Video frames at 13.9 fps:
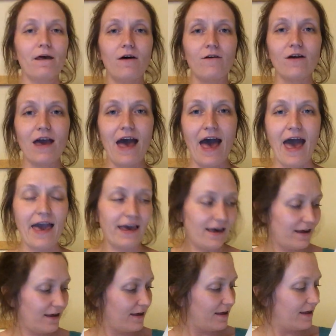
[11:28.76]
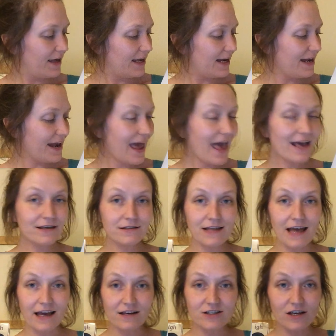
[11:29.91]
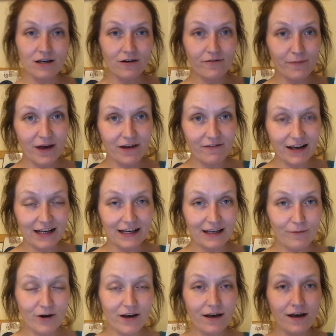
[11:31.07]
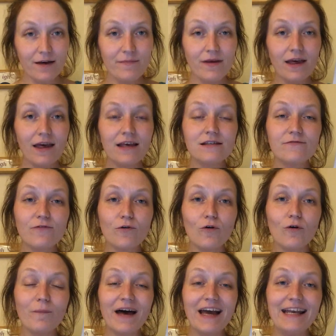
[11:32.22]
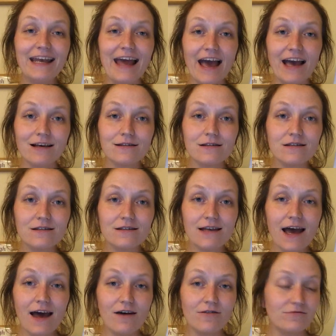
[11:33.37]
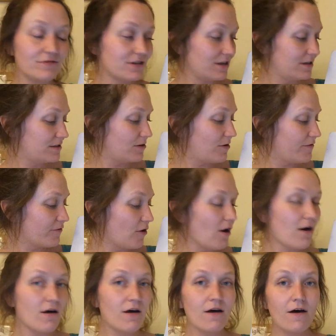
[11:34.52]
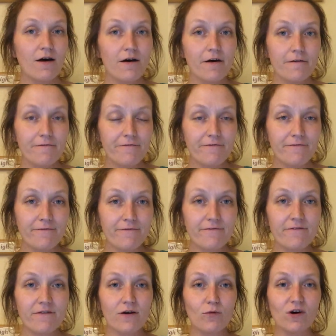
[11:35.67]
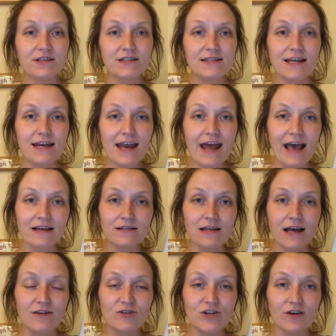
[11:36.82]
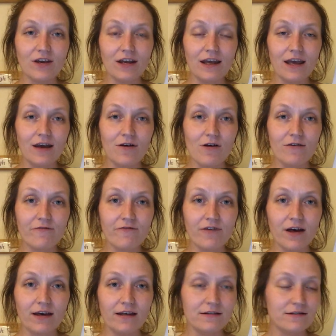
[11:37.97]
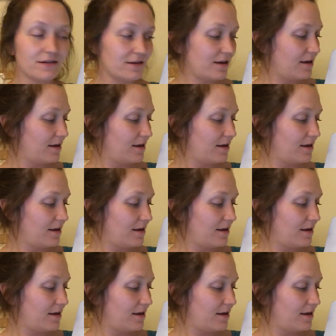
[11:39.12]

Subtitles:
Okay. Next section of my wriggly worm is for my next sound. So I've got... What's the next sound you can hear in fight?